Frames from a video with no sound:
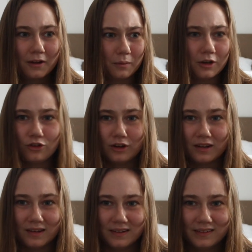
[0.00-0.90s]
which
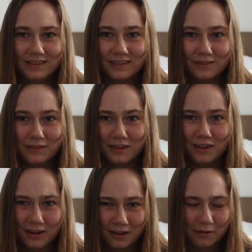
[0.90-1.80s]
is
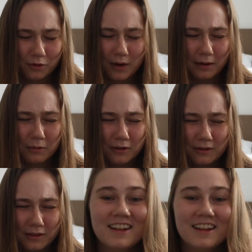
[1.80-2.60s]
incredible.